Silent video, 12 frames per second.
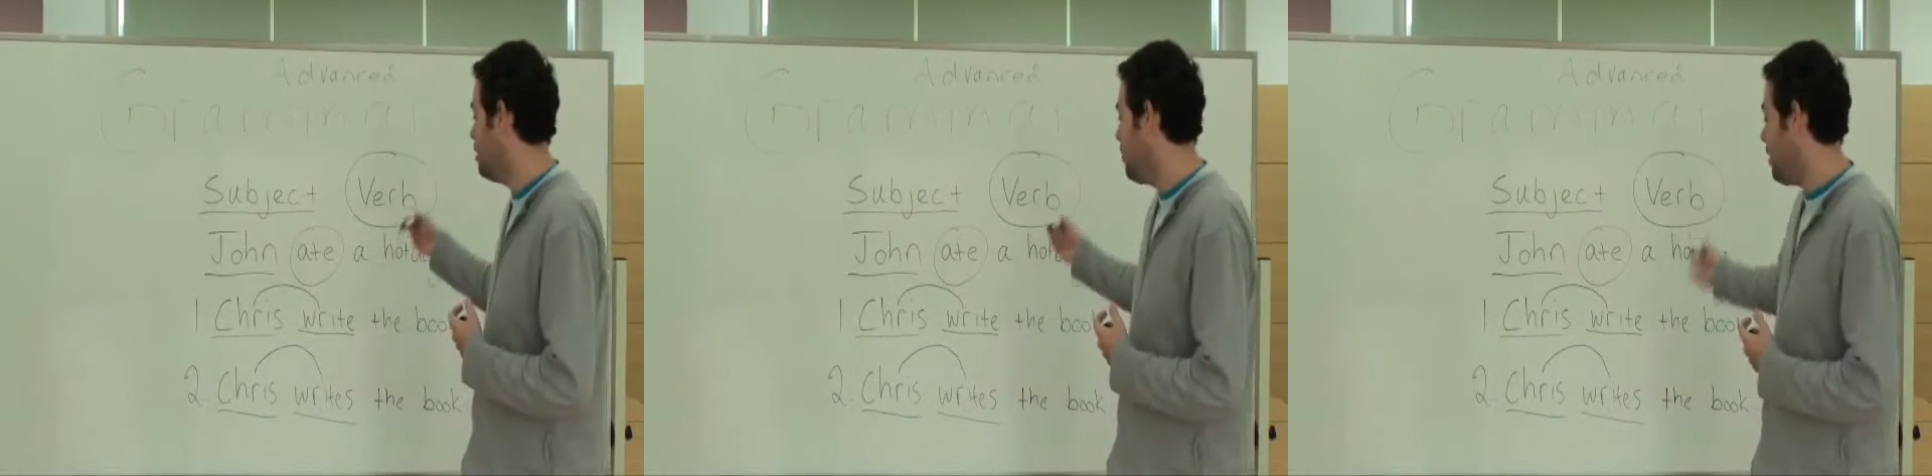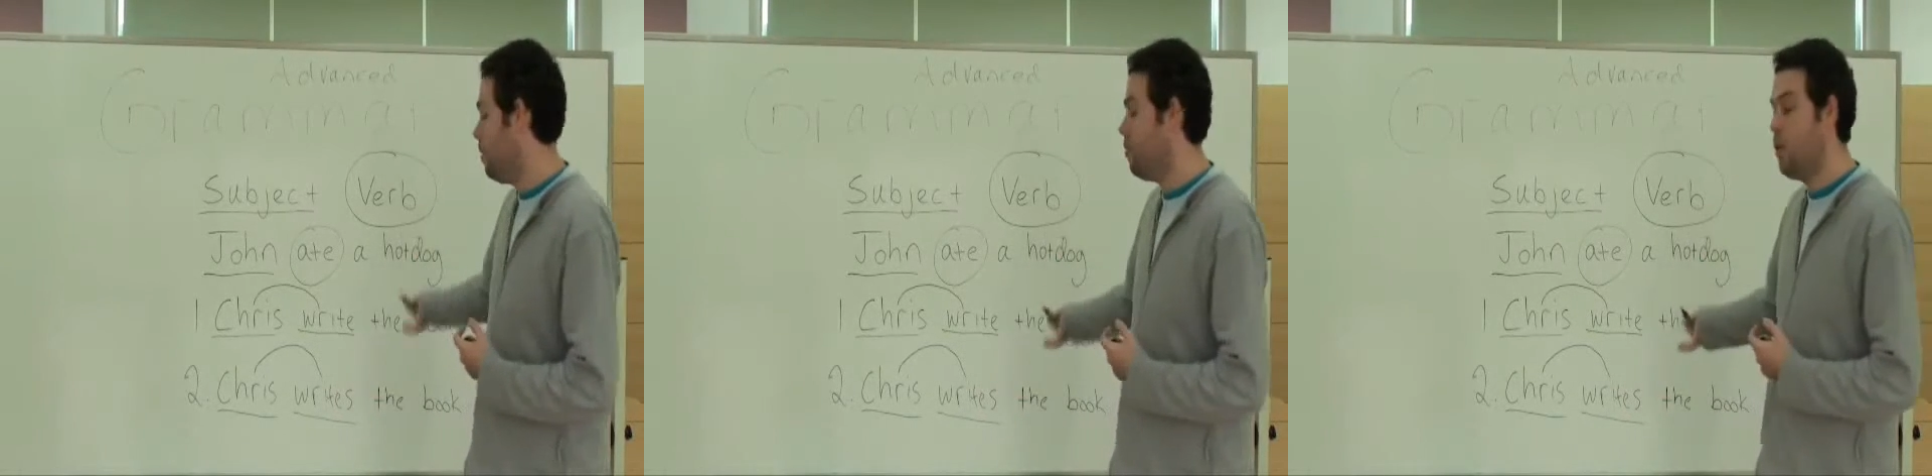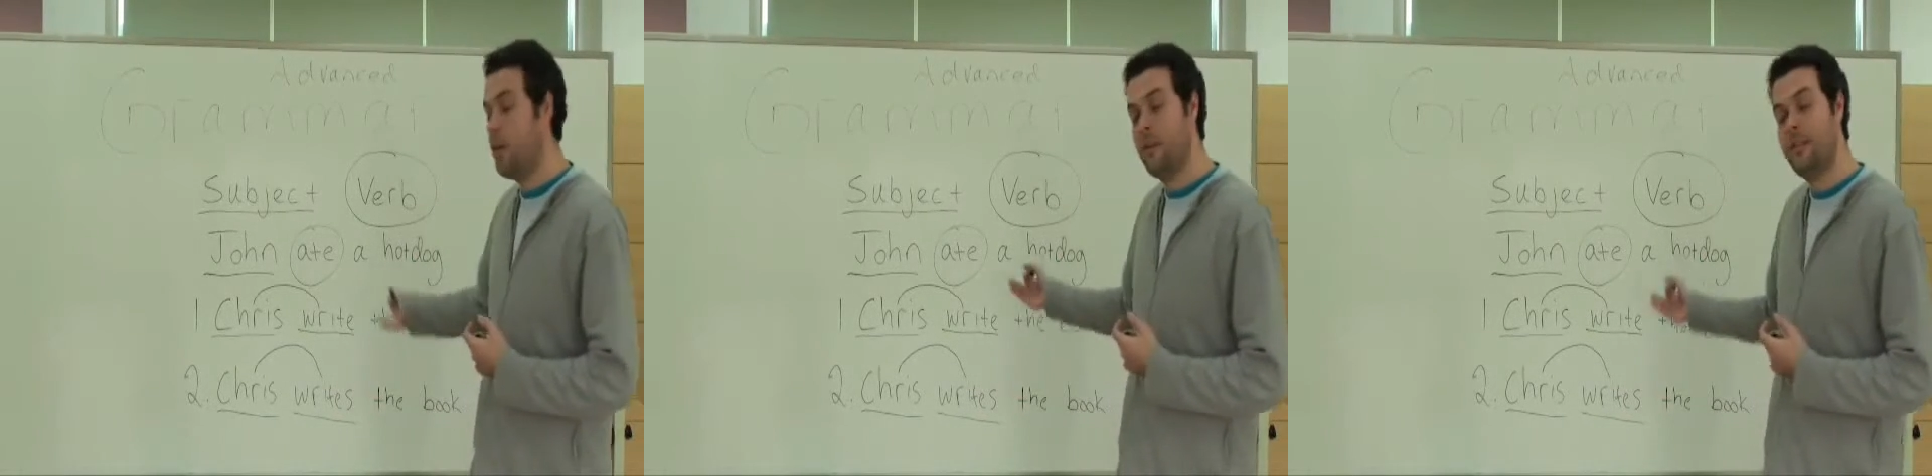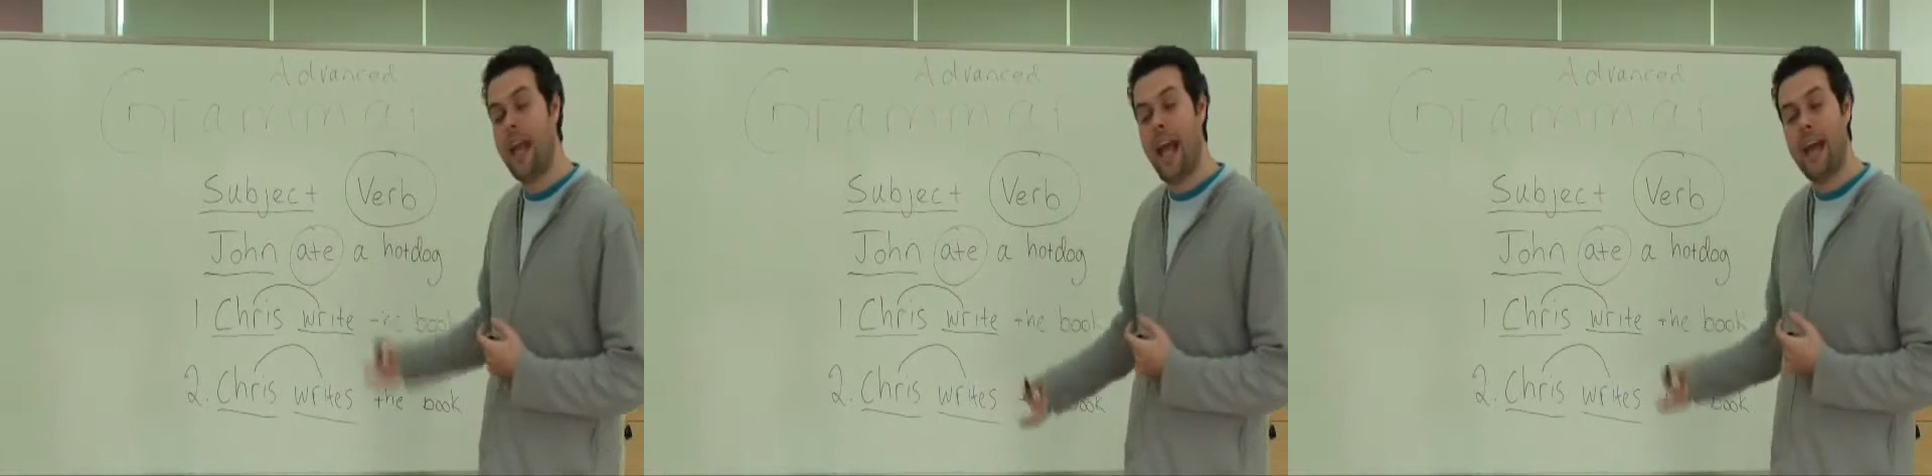it's very
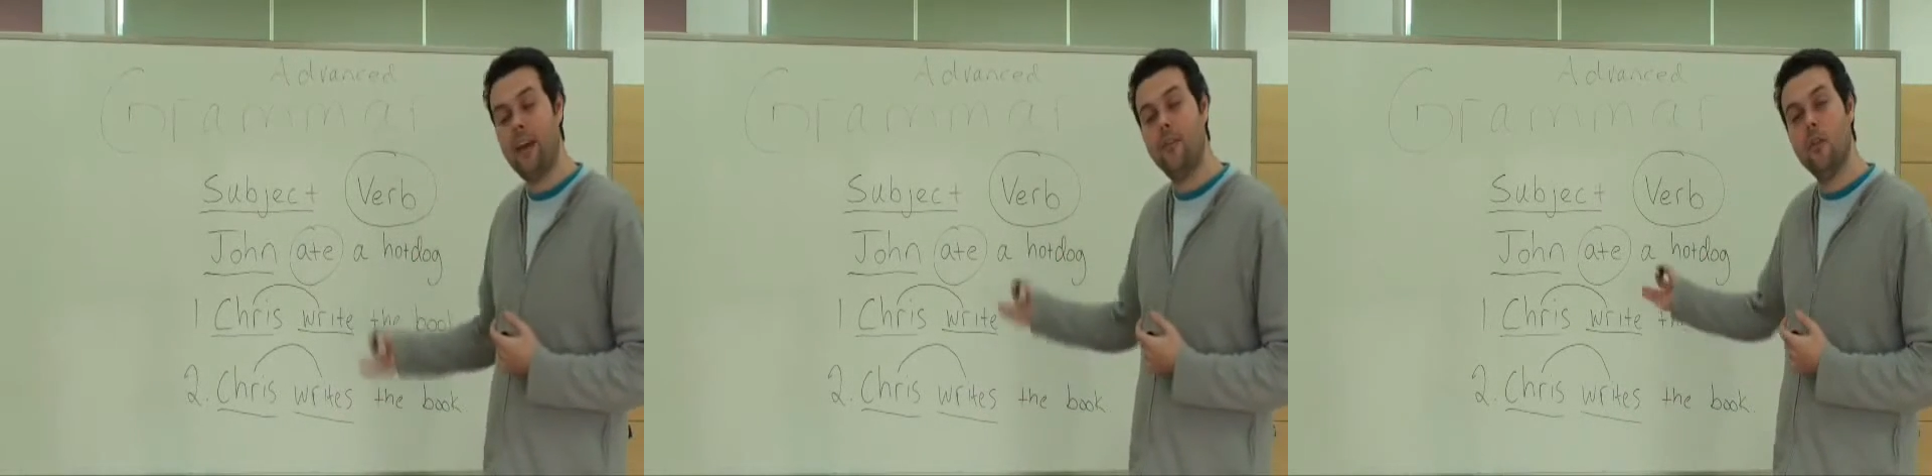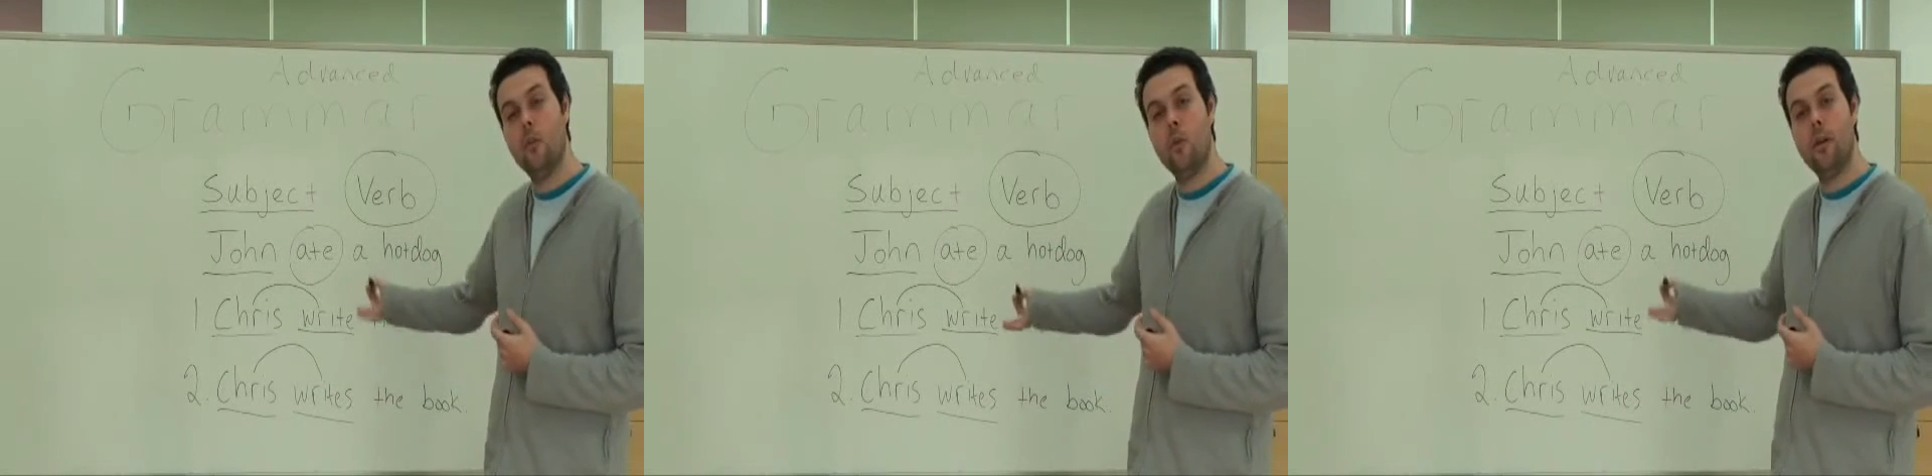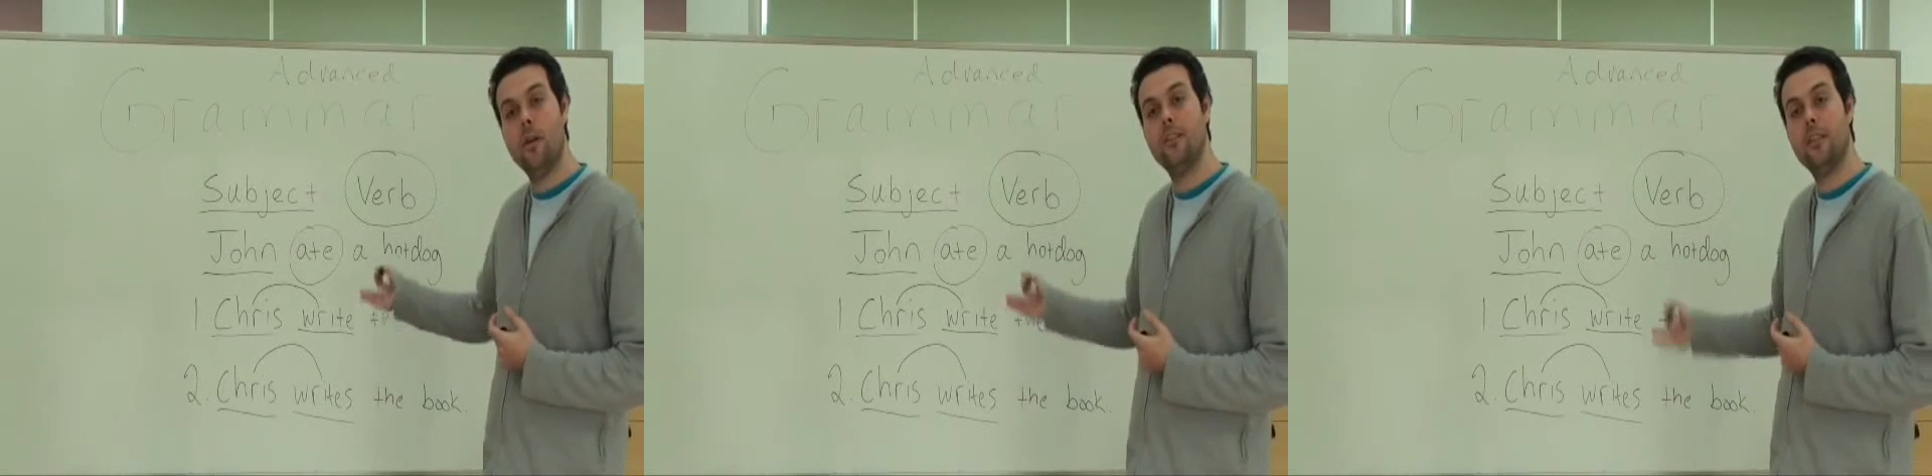important to have your